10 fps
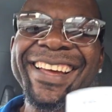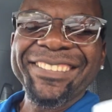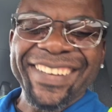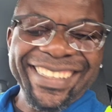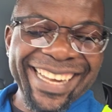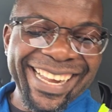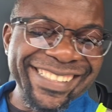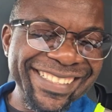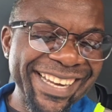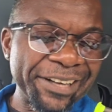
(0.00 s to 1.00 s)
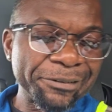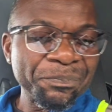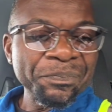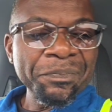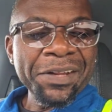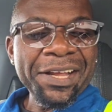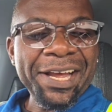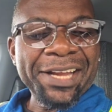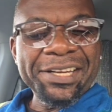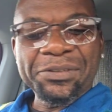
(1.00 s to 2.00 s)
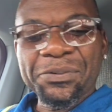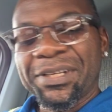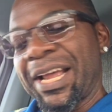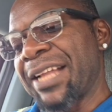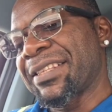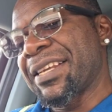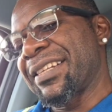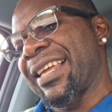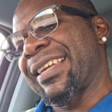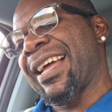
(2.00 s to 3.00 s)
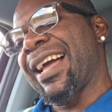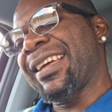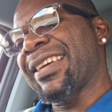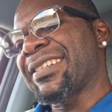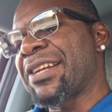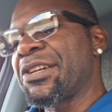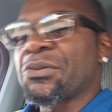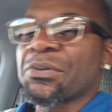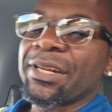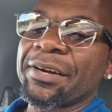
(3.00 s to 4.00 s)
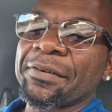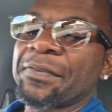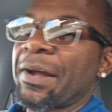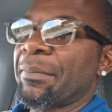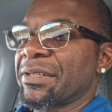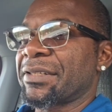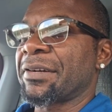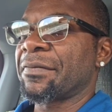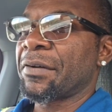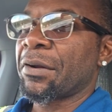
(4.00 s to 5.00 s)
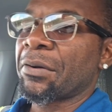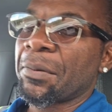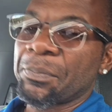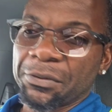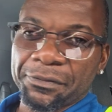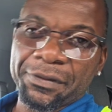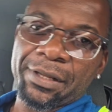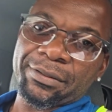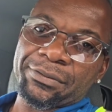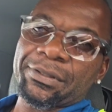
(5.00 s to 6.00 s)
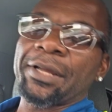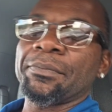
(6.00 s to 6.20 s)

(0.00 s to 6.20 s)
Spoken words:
But guys, yeah, I need to I guess I need to clarify myself in a couple of things, okay?